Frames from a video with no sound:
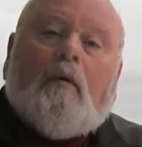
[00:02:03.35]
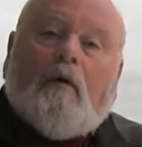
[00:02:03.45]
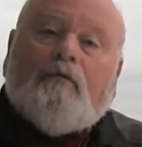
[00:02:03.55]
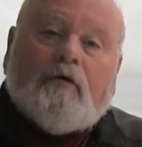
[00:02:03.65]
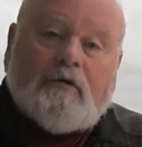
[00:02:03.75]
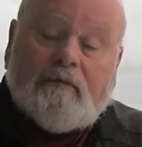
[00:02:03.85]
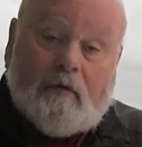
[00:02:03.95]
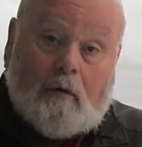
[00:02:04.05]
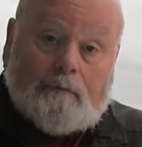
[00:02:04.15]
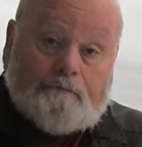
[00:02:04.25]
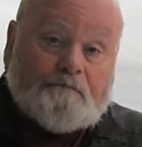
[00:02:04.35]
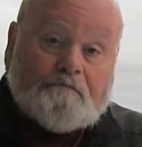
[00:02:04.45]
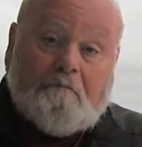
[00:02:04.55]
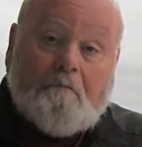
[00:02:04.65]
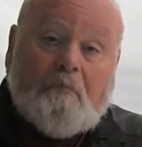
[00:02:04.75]
Well, first of all,
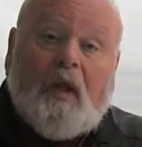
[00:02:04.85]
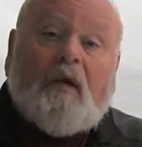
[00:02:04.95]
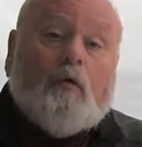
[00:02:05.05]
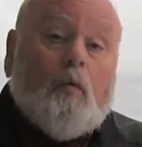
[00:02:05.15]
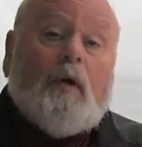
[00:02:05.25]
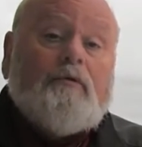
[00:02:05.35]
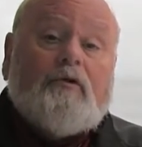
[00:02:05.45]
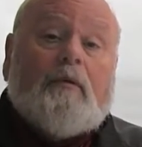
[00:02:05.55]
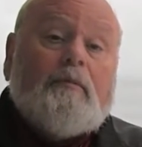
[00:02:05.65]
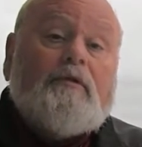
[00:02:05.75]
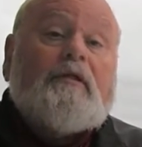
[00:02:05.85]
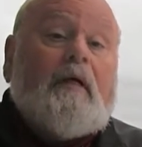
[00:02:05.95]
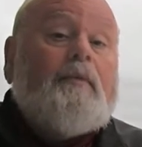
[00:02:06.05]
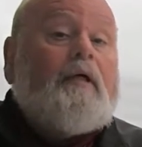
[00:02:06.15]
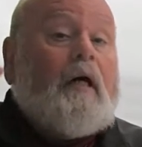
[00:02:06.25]
the wind turbines
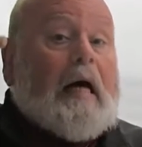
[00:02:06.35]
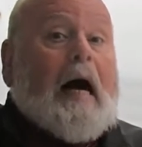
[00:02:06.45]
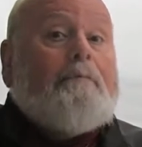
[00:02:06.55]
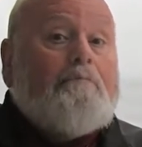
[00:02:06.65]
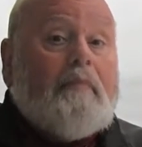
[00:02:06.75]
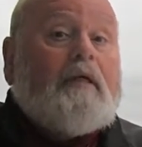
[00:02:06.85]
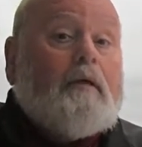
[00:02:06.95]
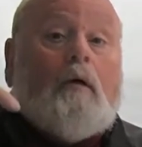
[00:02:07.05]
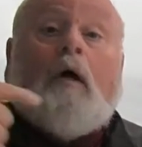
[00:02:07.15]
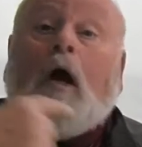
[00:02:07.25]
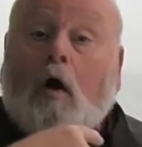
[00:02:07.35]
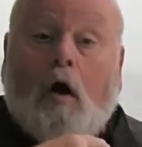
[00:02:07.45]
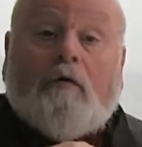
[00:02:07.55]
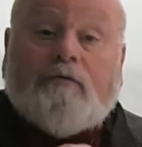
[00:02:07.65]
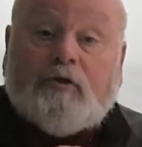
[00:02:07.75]
can be a lot bigger
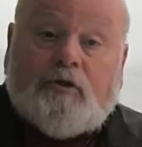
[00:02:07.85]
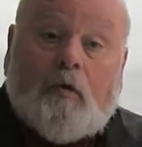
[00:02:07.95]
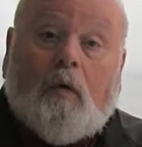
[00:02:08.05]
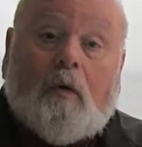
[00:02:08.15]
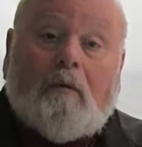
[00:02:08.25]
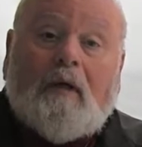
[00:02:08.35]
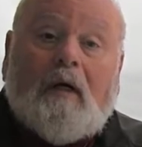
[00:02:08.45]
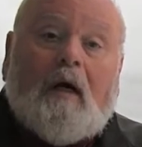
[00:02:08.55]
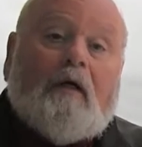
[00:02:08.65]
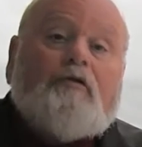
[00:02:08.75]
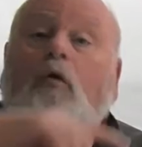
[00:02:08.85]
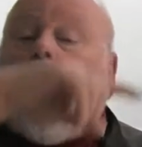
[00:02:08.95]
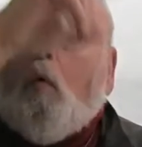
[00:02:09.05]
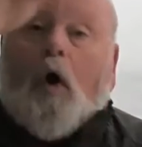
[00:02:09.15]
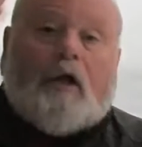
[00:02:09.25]
offshore. And so
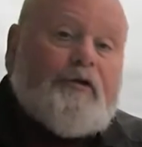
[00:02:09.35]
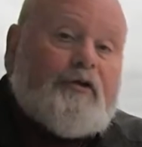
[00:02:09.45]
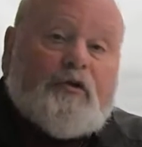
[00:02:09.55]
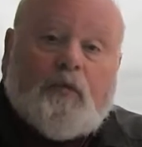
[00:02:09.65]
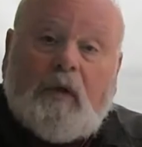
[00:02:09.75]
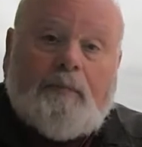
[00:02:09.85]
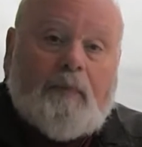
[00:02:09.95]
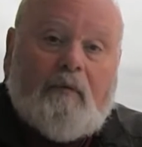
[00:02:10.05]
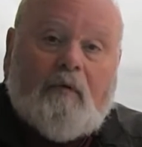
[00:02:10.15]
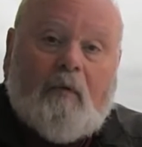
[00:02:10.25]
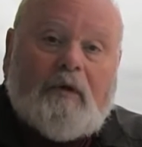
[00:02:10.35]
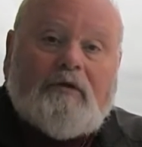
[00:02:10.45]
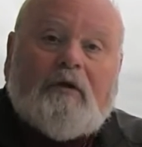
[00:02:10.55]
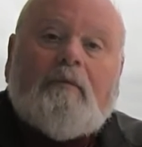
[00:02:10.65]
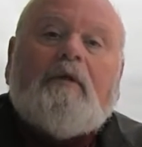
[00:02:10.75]
one sweep of a
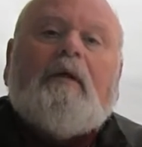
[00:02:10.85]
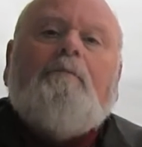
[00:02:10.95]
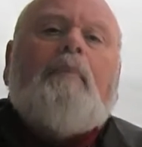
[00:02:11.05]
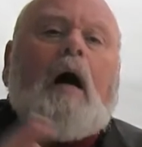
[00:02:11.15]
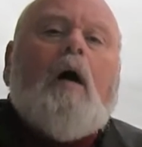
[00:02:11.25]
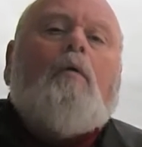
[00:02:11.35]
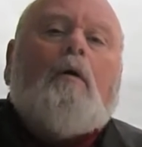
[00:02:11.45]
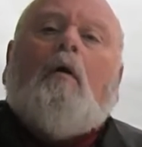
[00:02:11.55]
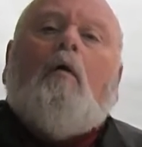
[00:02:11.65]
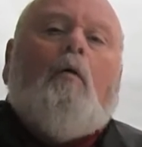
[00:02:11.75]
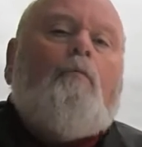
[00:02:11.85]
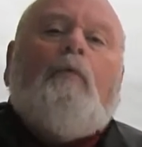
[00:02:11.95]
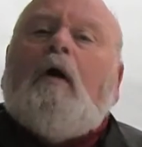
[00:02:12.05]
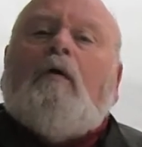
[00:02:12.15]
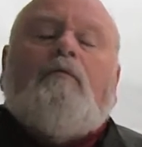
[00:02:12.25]
wind turbine can power a home
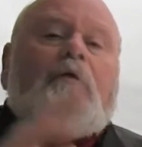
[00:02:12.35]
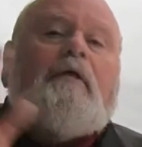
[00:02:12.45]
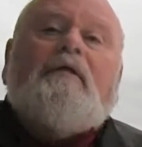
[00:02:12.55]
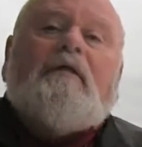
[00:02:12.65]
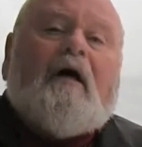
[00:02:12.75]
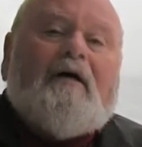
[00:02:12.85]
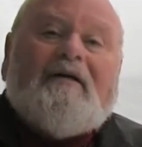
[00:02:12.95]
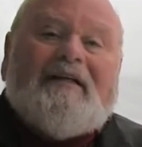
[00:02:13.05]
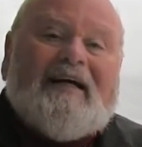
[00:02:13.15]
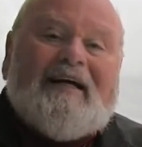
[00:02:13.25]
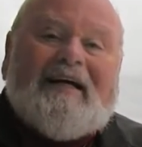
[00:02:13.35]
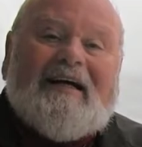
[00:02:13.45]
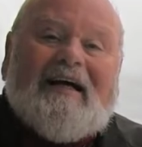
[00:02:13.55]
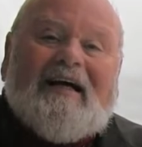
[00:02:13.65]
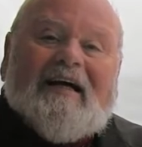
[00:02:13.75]
for the entire day.
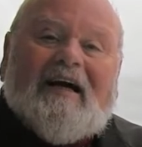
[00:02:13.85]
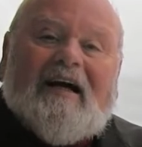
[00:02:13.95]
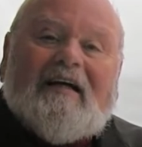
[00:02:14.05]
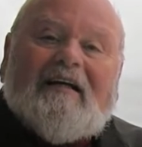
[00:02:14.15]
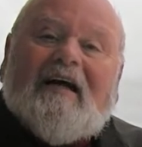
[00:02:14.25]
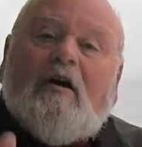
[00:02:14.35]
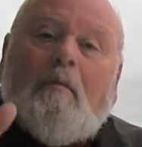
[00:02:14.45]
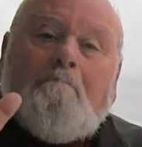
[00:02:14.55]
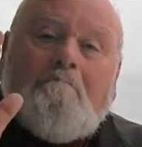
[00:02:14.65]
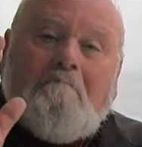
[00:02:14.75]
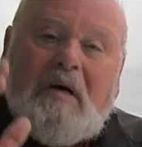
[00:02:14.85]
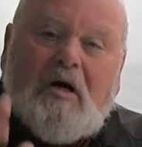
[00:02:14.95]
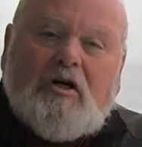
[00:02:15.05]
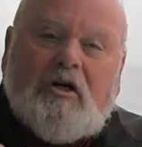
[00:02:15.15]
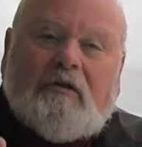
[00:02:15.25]
All right?
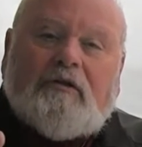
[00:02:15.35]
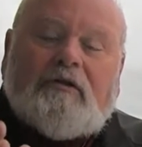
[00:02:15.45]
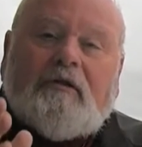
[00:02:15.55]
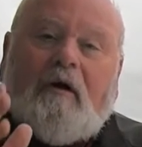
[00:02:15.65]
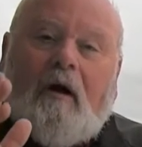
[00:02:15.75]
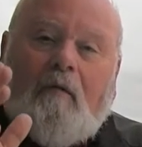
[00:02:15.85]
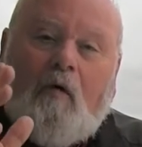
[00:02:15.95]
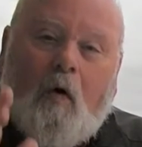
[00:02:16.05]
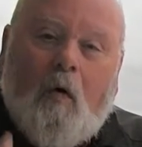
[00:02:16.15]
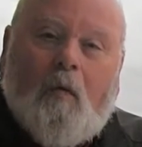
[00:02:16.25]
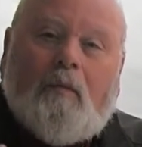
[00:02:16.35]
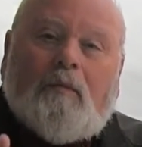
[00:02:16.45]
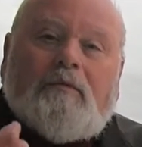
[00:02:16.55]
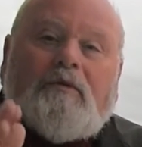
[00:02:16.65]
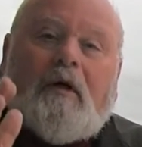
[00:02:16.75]
Millions of
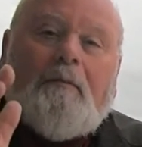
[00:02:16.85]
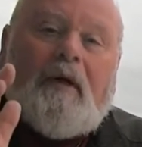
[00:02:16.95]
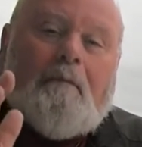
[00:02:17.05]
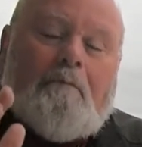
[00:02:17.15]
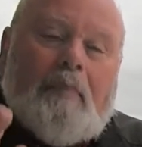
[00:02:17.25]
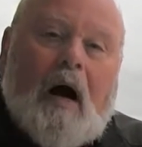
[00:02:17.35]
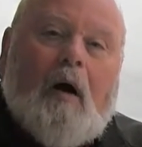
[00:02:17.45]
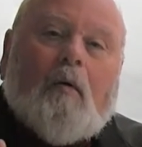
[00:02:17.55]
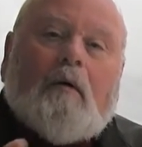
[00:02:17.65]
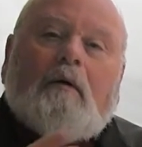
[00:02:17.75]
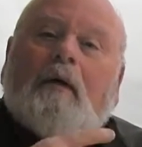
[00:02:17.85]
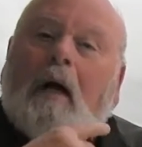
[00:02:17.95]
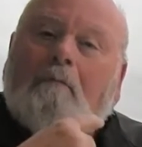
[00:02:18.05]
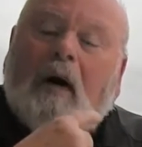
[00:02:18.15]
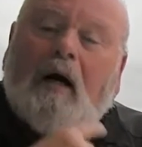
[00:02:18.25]
homes are being powered
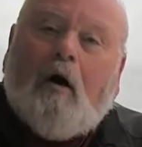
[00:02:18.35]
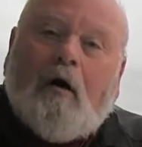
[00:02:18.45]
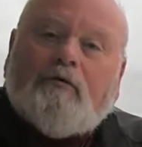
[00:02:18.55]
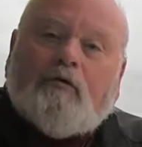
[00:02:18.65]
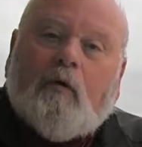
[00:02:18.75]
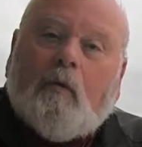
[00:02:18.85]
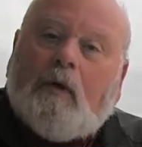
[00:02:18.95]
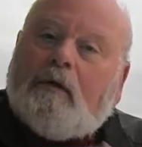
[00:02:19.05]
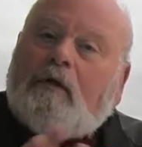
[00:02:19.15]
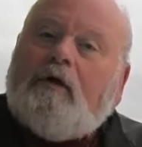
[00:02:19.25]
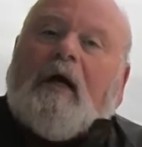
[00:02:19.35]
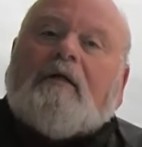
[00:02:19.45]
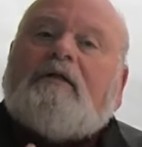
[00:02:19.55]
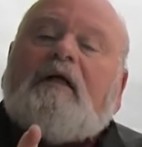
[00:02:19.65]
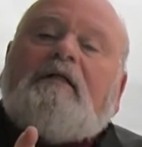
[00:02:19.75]
by offshore wind. The
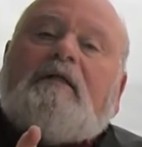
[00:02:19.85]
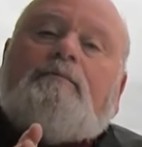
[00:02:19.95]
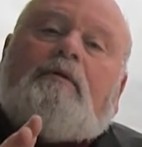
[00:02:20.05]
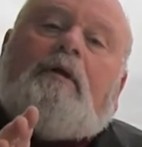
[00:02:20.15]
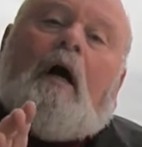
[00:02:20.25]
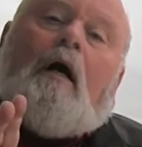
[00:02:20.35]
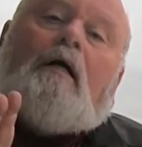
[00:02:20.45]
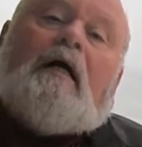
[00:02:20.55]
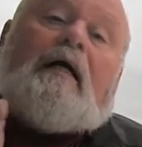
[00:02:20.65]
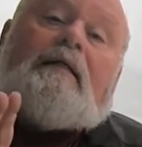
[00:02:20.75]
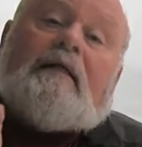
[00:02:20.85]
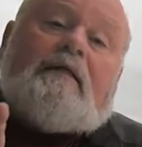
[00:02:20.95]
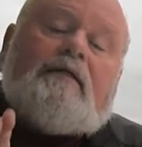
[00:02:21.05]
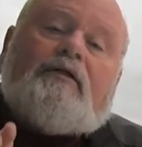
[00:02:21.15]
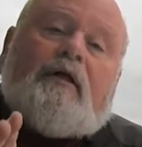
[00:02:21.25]
United States has been late
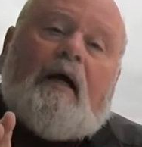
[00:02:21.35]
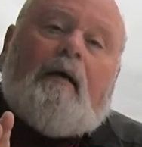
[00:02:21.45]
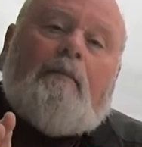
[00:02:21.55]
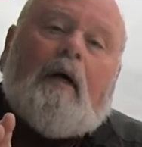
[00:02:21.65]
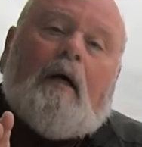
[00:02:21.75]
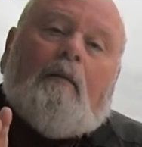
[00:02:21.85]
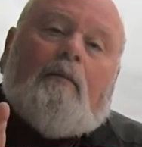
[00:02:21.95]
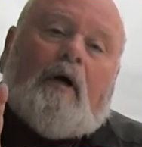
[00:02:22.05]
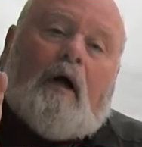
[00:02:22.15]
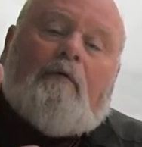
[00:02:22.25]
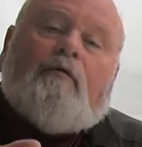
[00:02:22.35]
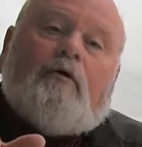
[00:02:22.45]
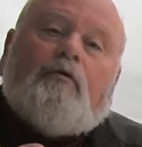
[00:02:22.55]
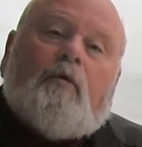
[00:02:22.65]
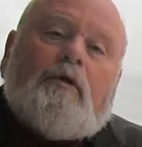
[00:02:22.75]
to this game, but our
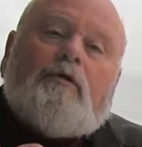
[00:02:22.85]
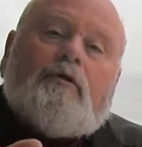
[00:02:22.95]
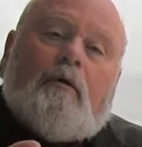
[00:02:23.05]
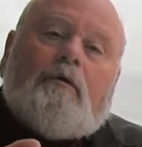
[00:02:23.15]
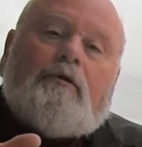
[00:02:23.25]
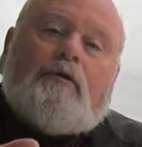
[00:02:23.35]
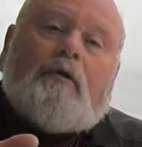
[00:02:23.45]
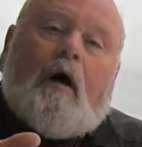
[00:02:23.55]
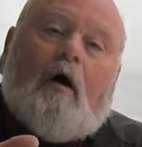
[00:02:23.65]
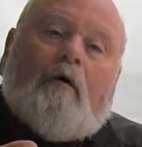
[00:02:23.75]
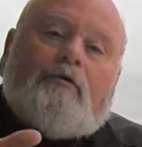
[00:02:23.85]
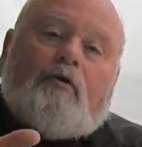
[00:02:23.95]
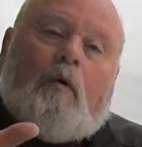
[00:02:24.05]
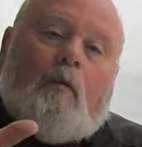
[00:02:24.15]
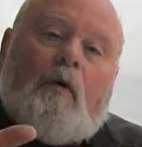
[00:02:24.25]
first
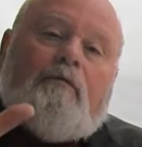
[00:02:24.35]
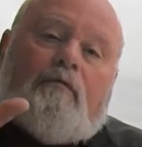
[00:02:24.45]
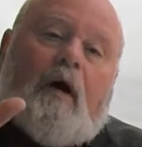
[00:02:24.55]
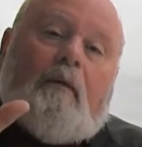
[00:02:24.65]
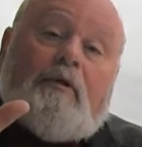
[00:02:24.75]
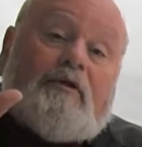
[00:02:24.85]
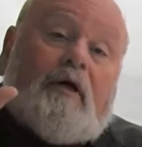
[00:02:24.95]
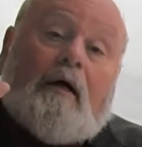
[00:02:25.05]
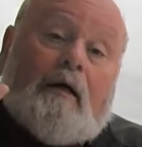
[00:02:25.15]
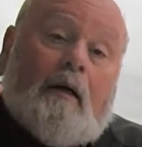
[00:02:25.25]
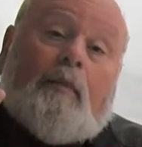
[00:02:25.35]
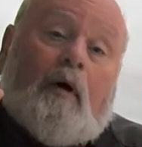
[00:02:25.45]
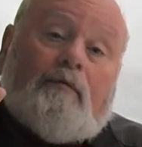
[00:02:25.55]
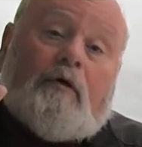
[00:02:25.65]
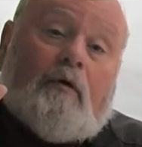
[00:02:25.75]
offshore wind farm is starting up
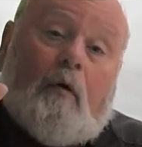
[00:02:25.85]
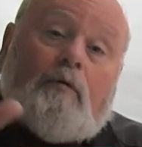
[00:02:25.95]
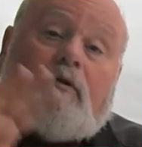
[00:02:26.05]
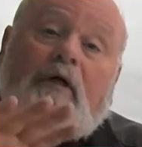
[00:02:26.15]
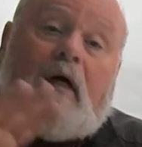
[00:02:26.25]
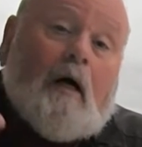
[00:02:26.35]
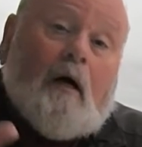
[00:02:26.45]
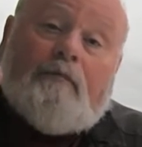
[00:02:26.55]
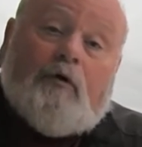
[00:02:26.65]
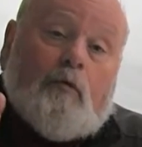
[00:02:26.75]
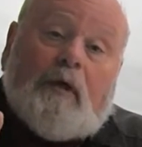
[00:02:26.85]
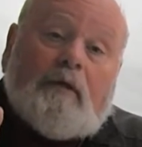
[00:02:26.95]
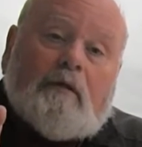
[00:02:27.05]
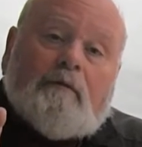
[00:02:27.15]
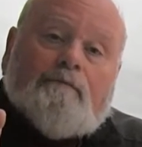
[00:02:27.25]
off the coast of New
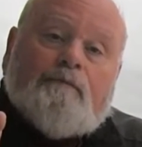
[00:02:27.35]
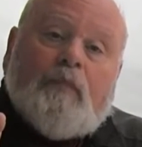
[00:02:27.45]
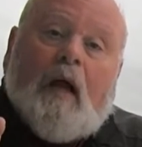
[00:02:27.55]
England.